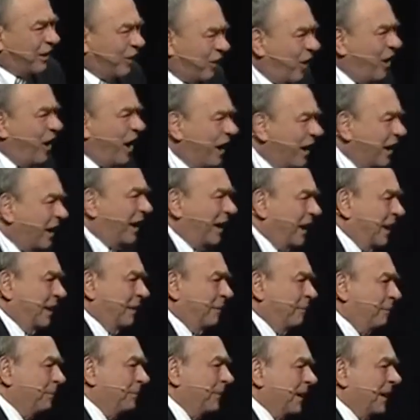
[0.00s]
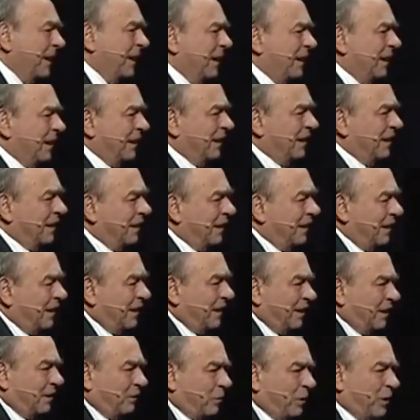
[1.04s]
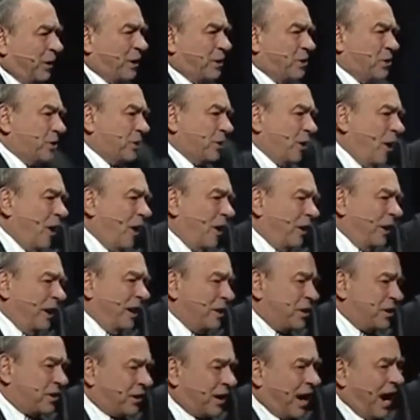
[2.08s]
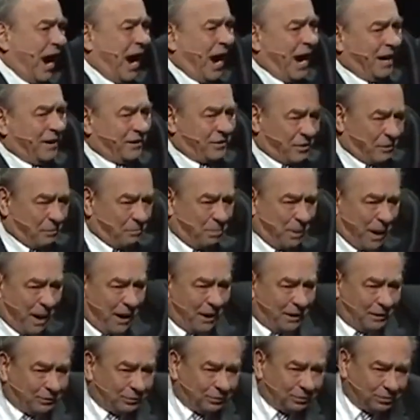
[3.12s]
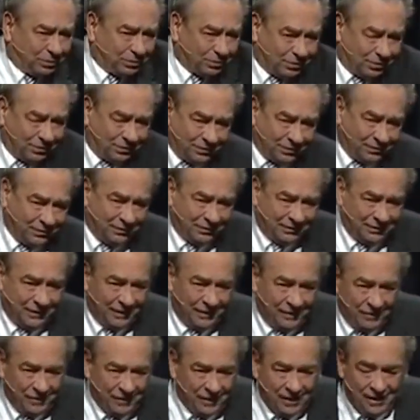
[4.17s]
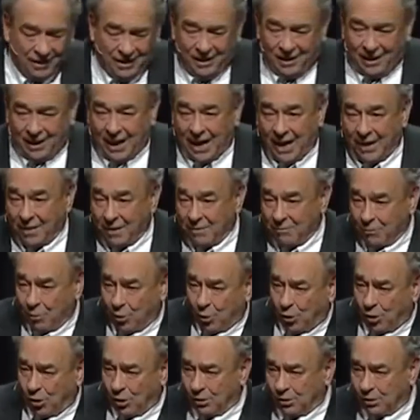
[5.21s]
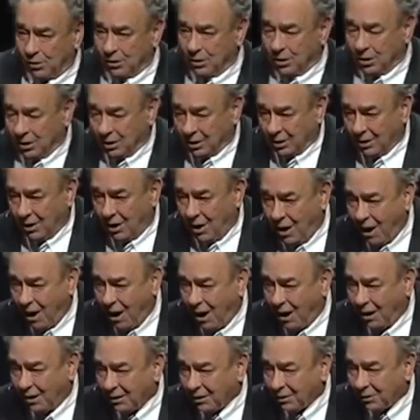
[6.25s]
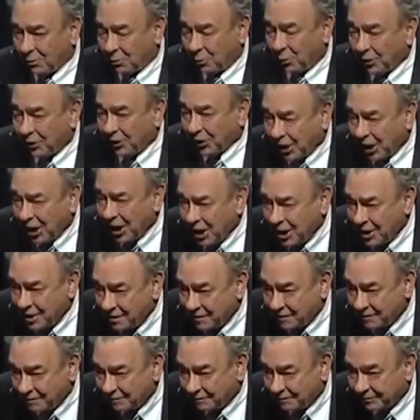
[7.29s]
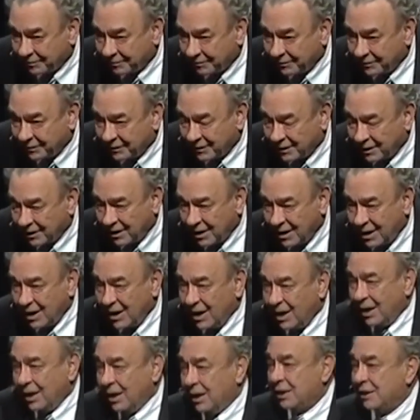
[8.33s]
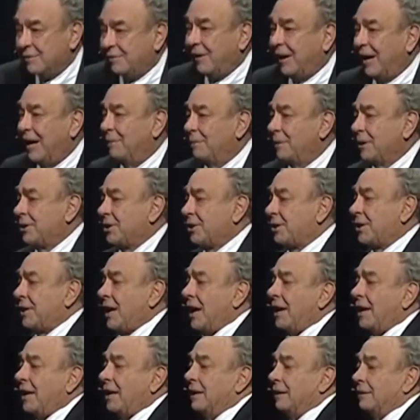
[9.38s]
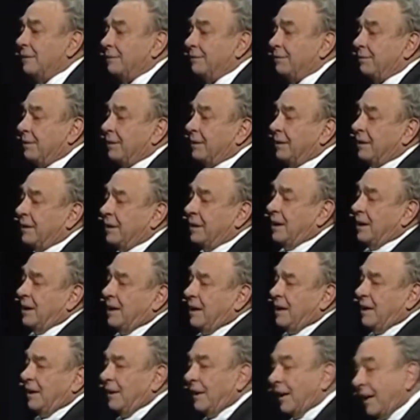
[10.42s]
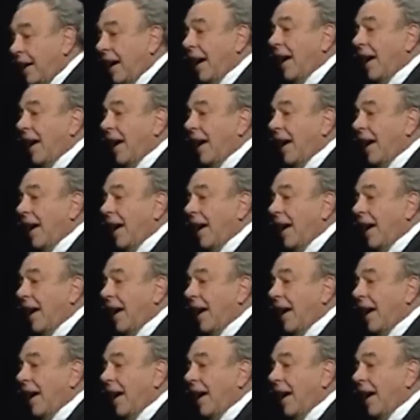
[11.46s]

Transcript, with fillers: that haunted him were the starry skies above and the moral law within his famous study of the